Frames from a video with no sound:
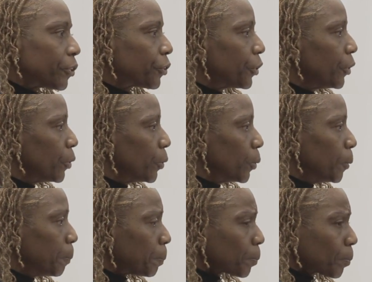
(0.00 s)

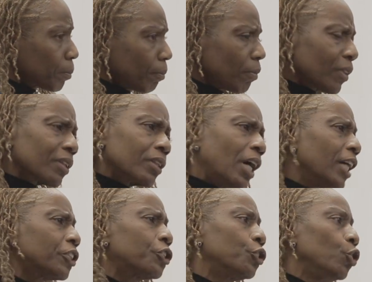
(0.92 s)
Two,
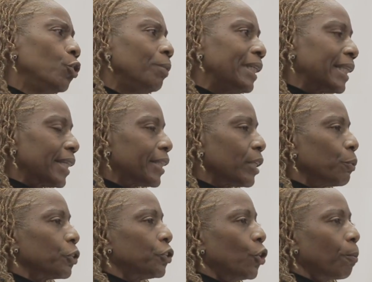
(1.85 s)
assuming that there was